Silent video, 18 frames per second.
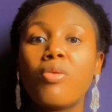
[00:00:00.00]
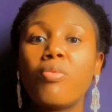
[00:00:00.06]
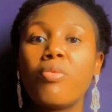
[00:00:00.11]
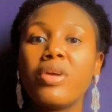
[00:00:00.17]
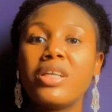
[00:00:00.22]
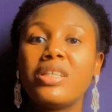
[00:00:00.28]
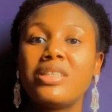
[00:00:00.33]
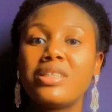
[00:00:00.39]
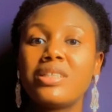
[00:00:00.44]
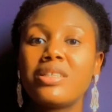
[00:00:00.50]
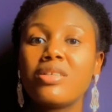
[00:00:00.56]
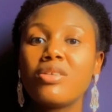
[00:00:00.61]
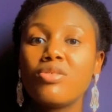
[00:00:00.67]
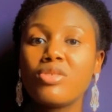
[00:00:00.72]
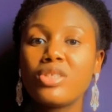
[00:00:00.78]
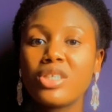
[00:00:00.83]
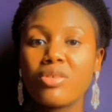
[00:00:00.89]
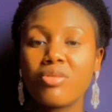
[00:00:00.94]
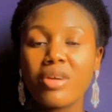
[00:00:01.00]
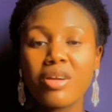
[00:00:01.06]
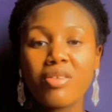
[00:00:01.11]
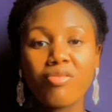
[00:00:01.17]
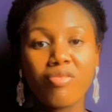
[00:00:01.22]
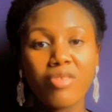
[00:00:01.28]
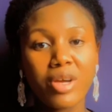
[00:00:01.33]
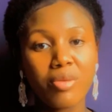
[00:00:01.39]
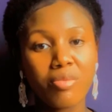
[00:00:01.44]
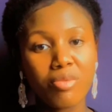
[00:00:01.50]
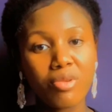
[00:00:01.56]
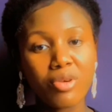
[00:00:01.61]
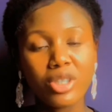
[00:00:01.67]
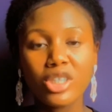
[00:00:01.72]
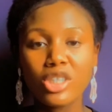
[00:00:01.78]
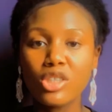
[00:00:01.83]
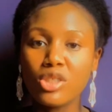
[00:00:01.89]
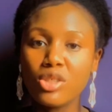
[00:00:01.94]
with uterine
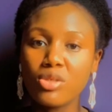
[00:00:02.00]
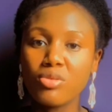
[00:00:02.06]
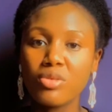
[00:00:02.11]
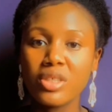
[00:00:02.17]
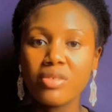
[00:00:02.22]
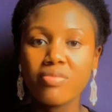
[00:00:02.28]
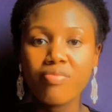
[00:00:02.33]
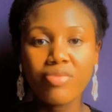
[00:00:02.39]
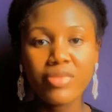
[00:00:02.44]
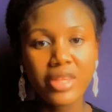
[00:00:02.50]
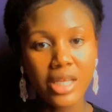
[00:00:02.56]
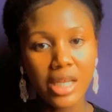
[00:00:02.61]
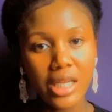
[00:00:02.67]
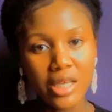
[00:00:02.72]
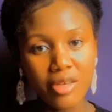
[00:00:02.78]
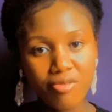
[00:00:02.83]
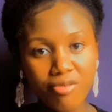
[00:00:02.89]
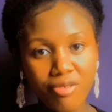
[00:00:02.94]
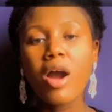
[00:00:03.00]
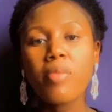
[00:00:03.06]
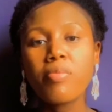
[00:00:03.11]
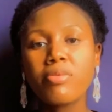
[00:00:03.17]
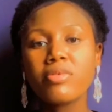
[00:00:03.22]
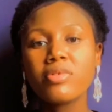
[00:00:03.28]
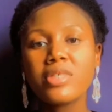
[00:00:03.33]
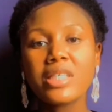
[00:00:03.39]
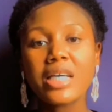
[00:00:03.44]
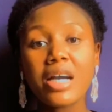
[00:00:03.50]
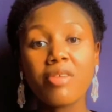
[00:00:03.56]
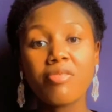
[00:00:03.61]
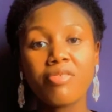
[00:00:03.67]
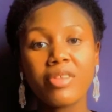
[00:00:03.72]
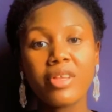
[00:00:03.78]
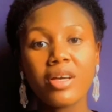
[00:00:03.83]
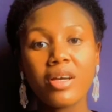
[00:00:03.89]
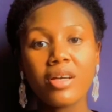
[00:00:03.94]
fibroid during delivery. What happens
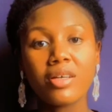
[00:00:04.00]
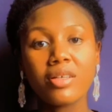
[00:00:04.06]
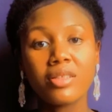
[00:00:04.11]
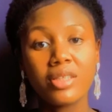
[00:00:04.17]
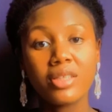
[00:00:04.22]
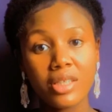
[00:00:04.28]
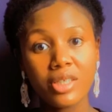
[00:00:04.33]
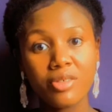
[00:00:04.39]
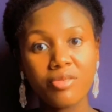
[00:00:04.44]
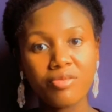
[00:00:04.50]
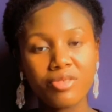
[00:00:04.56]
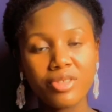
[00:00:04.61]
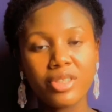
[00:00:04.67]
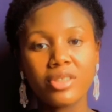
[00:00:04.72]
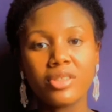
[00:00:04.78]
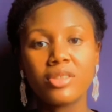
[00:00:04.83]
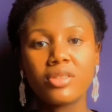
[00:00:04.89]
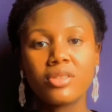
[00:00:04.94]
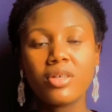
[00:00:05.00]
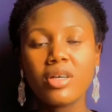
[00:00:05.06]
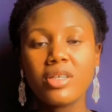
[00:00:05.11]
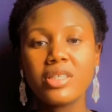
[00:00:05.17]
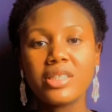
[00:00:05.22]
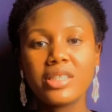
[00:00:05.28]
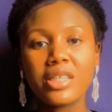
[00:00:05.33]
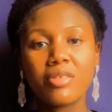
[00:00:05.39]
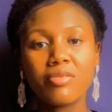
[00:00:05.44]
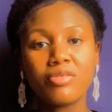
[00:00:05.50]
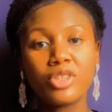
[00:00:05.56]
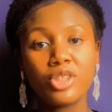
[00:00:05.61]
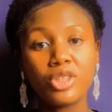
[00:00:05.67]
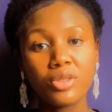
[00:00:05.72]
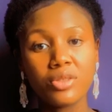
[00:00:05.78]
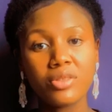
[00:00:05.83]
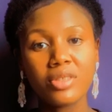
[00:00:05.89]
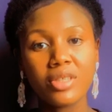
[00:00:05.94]
after delivery? Studies have
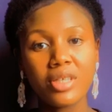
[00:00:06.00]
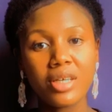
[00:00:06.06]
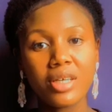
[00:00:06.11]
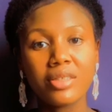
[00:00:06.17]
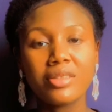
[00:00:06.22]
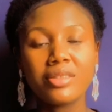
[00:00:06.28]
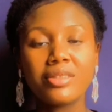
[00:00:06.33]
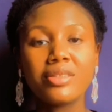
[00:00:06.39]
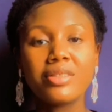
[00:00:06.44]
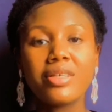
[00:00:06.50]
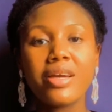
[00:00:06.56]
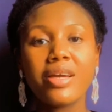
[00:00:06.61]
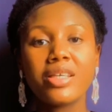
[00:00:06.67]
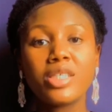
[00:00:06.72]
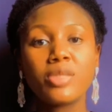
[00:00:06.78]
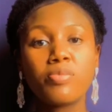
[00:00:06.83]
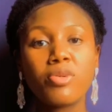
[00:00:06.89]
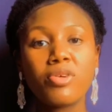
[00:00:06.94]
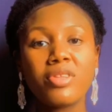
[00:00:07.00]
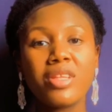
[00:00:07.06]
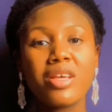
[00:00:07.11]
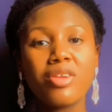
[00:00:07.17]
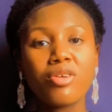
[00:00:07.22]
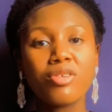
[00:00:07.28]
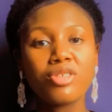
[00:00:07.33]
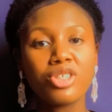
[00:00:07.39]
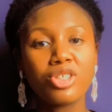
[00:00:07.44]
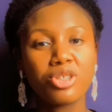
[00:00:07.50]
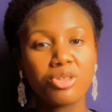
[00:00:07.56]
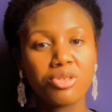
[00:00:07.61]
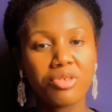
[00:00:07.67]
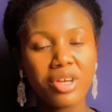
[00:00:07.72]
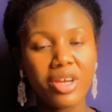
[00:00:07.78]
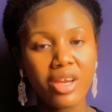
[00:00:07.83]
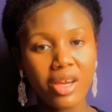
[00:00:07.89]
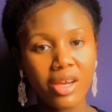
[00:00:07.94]
shown that there is spontaneous
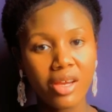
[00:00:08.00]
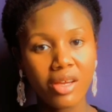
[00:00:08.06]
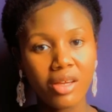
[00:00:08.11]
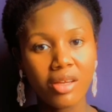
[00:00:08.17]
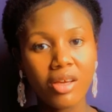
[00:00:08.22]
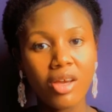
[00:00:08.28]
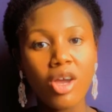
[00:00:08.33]
shrinking